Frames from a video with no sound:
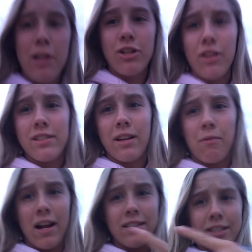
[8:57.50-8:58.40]
sure the sun
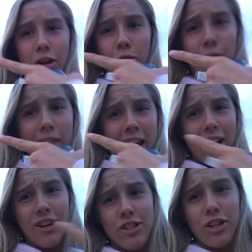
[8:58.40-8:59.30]
rises over
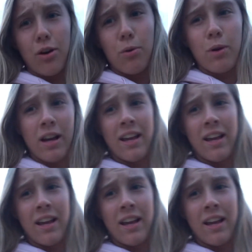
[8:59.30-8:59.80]
there, so